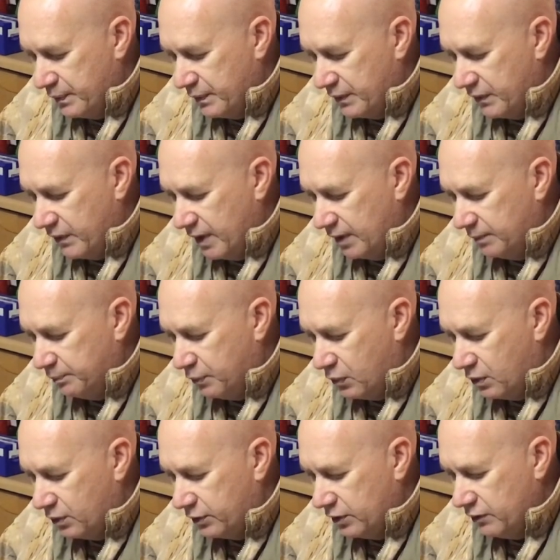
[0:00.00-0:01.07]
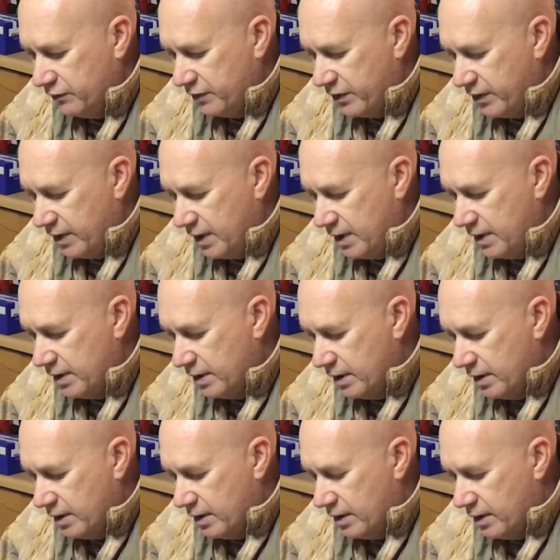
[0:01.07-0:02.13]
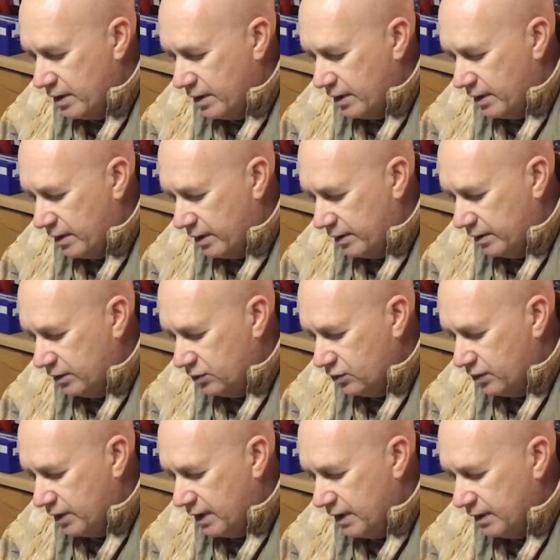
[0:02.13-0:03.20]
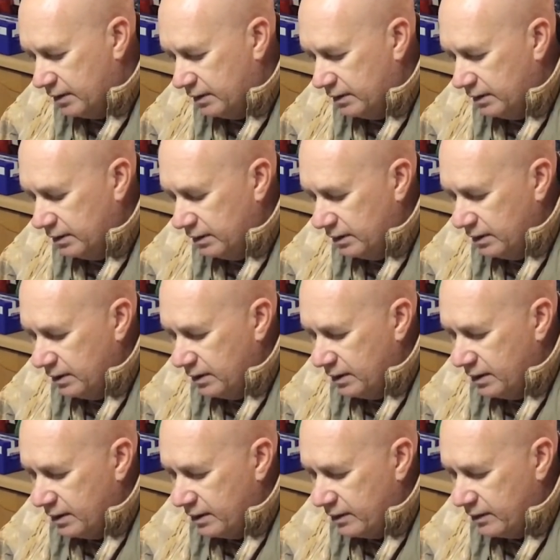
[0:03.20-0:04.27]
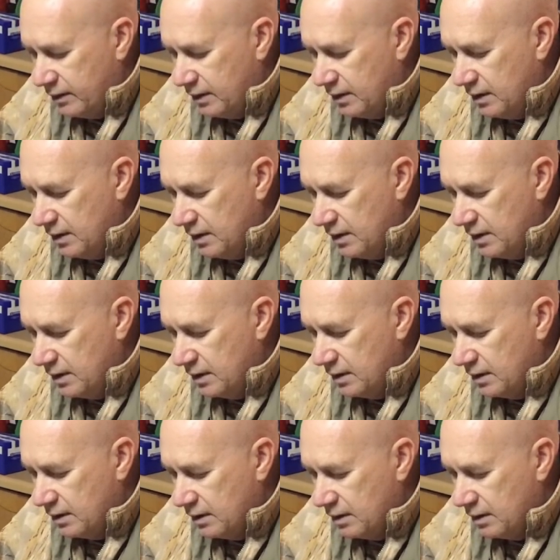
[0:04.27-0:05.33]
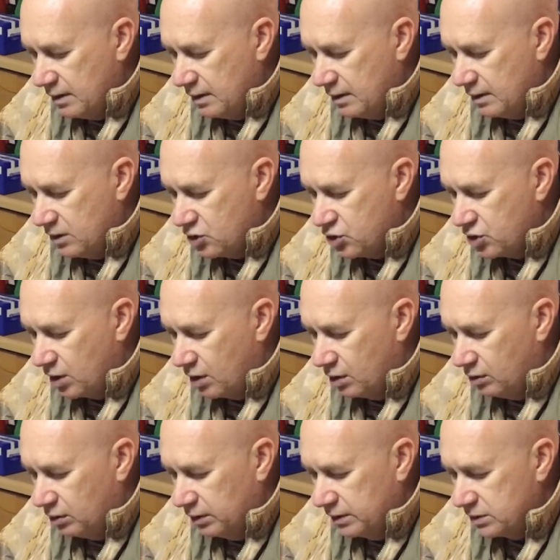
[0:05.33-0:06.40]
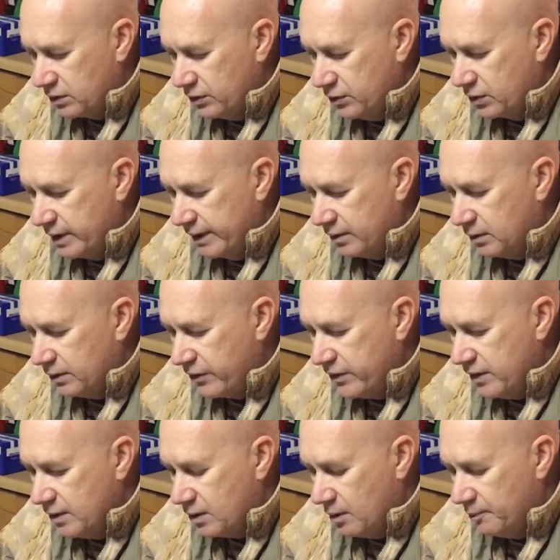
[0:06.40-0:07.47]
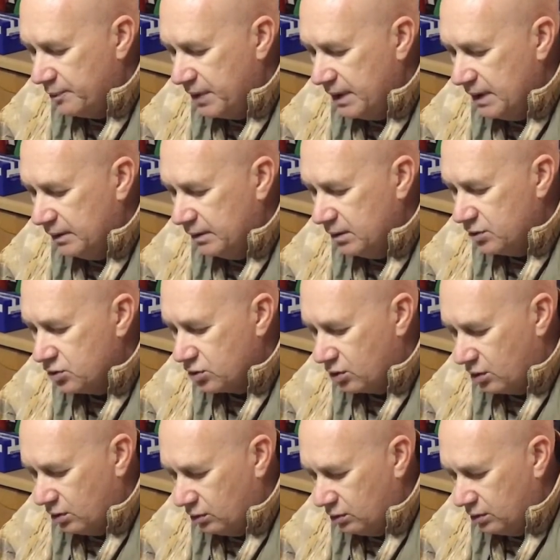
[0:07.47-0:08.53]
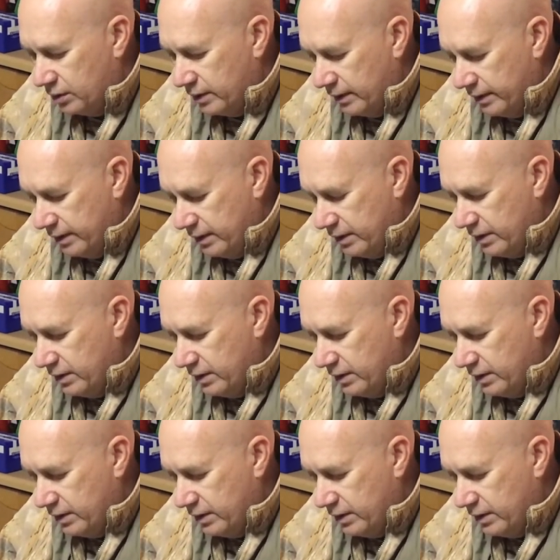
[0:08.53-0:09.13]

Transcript: that part over there, and you get the shell holder. So you get the complete shell holder